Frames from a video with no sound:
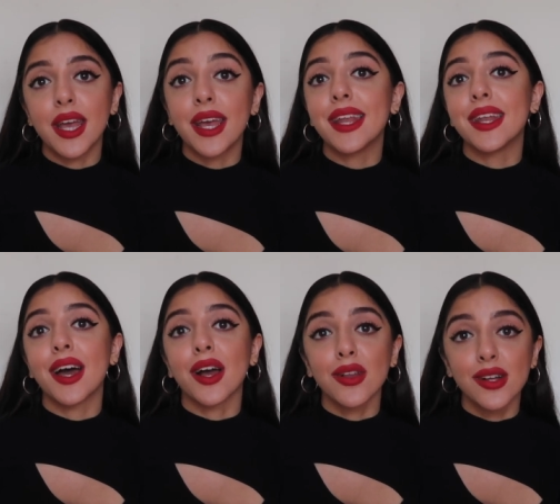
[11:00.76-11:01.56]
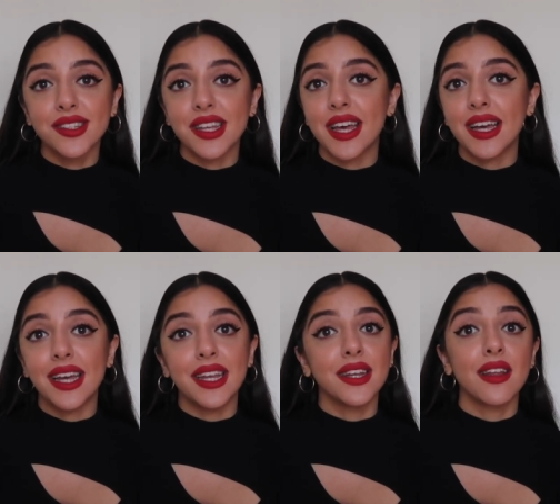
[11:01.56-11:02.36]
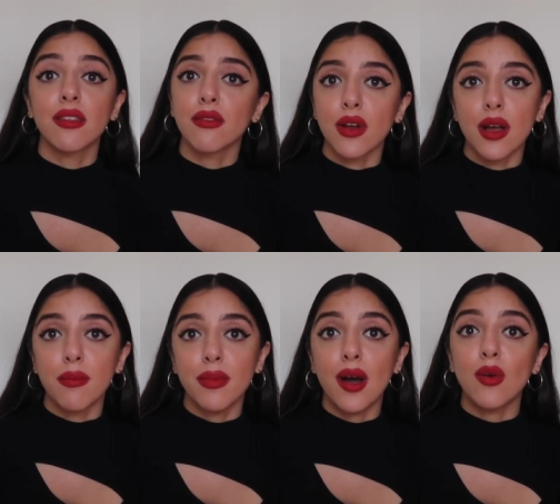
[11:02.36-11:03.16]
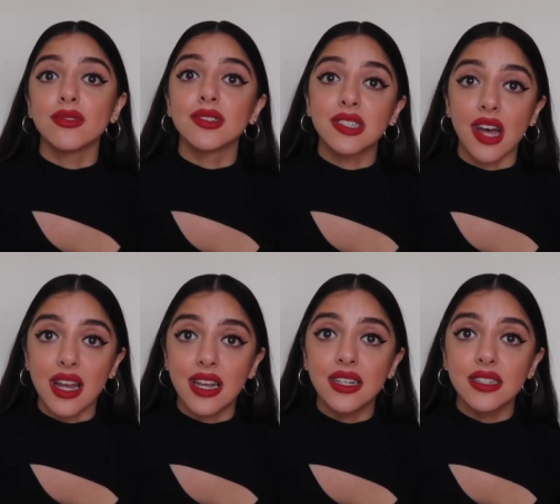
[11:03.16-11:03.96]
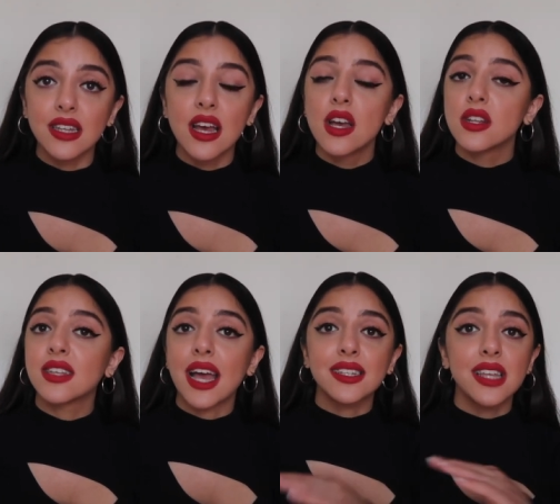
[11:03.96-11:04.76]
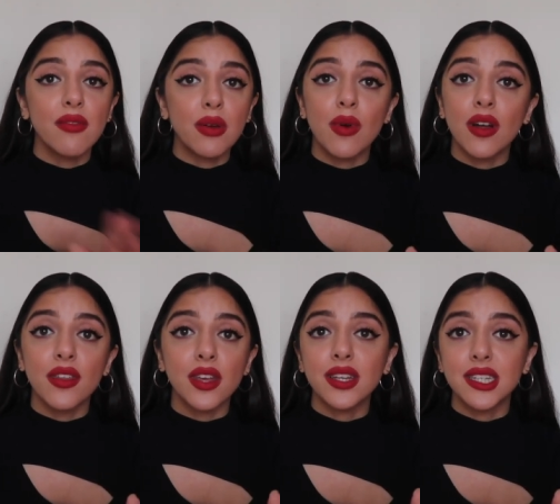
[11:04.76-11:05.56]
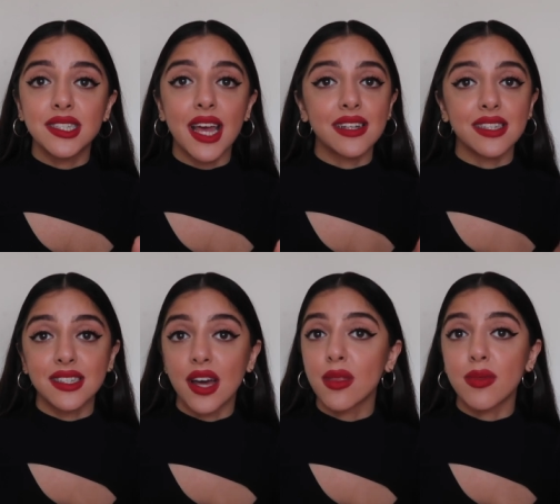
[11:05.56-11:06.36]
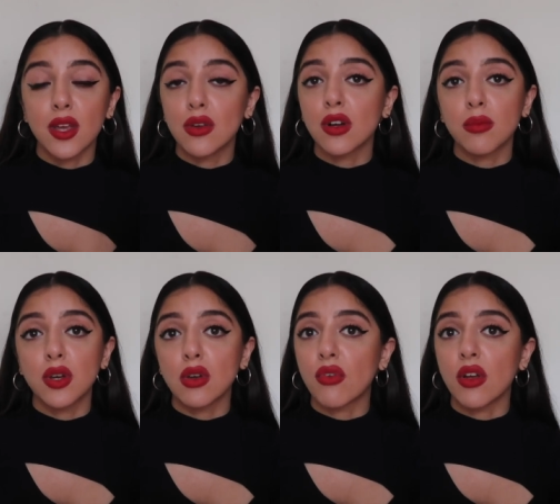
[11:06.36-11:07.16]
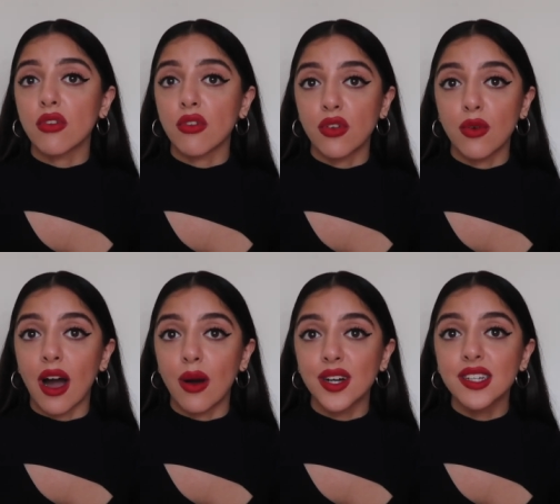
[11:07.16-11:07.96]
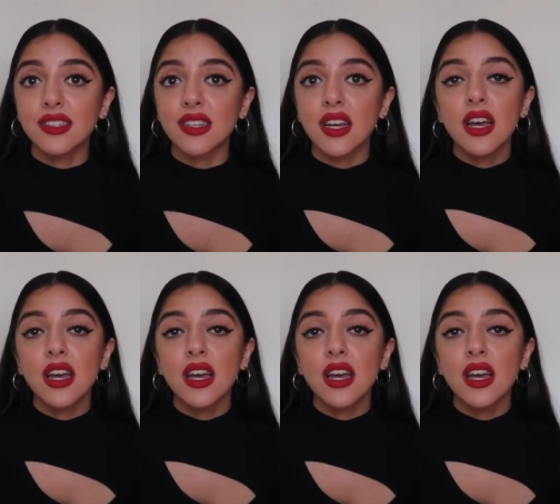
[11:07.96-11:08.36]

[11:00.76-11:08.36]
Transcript: in a closet in another room on silent. Text everyone that you need to text and tell them that you're not going to be on your phone for a few hours.